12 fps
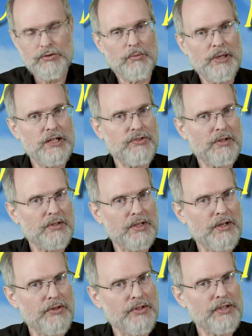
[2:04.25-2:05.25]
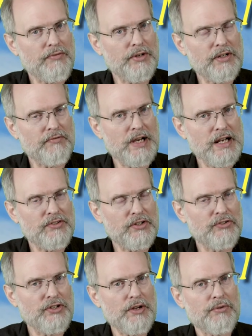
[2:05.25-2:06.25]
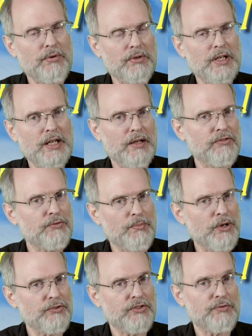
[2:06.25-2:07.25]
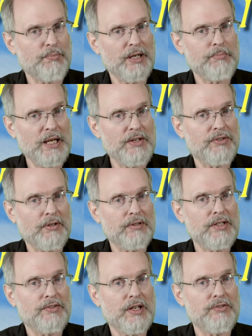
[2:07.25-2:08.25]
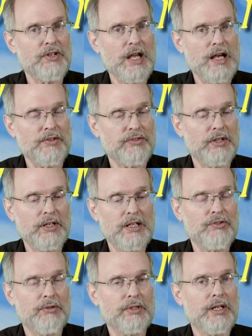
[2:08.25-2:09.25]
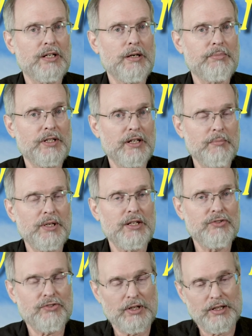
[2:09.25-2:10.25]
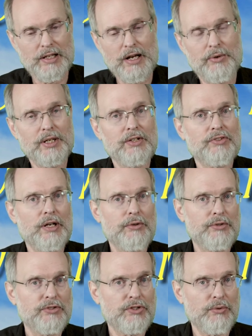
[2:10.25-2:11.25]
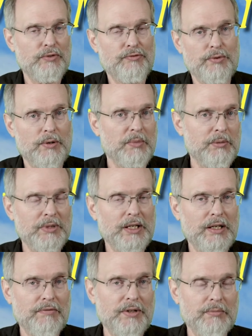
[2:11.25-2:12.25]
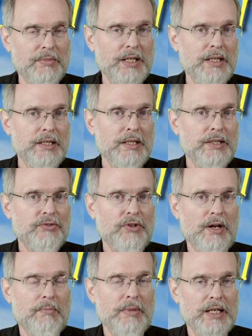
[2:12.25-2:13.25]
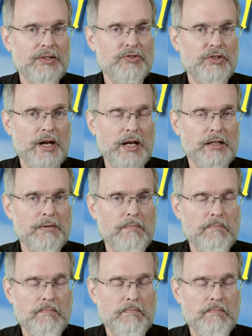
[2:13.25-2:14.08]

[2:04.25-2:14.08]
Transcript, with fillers: So basically, all the different advice that Jethro gives, Moses basically says yes, and he's looking up to him and he's allowing his elders to inform him and give him some insight.